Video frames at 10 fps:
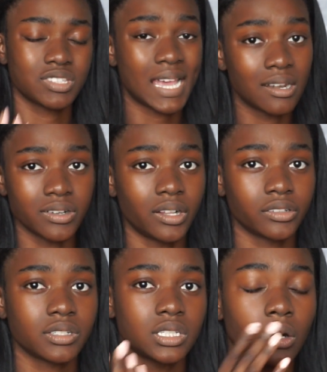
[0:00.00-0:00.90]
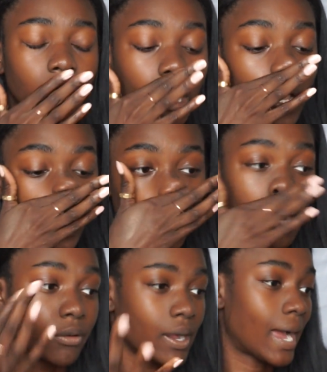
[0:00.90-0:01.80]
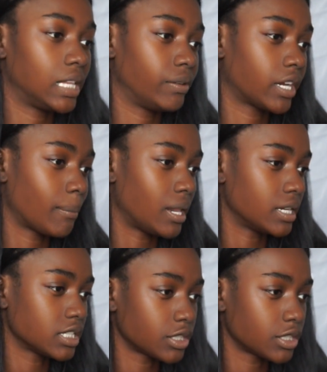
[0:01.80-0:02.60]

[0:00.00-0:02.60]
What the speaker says: $10, so I would highly recommend it.